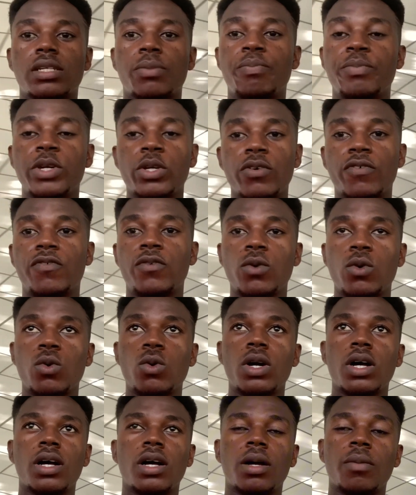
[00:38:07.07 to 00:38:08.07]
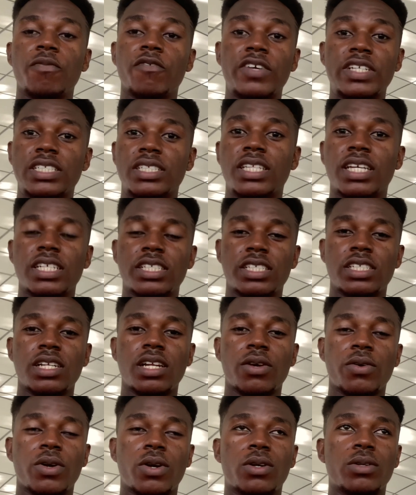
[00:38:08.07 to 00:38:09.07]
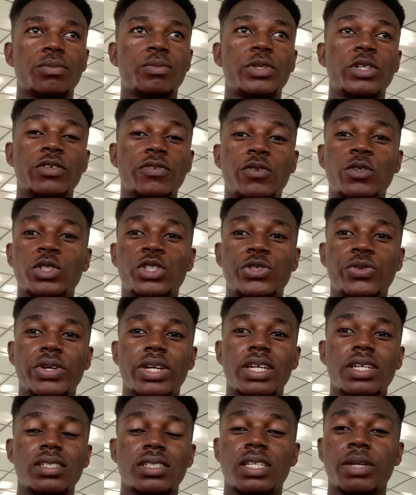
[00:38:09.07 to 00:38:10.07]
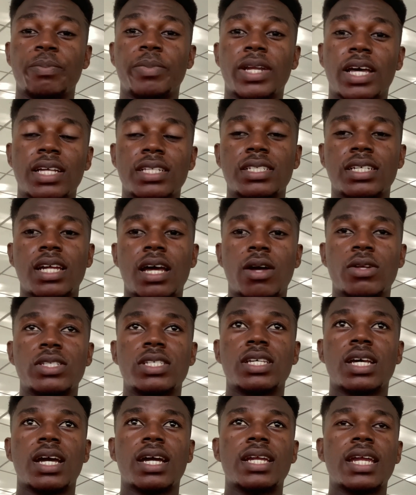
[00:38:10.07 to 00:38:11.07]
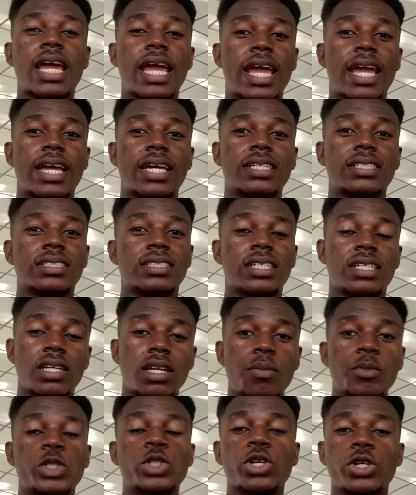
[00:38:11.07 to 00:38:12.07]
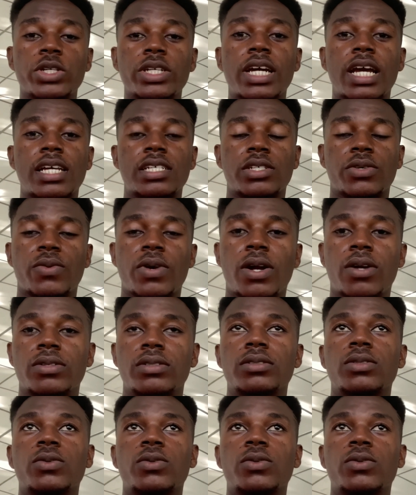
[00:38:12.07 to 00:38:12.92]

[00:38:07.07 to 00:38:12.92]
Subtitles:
a beautiful vegetation around, beautiful trees they planted outside, and let me show you guys around.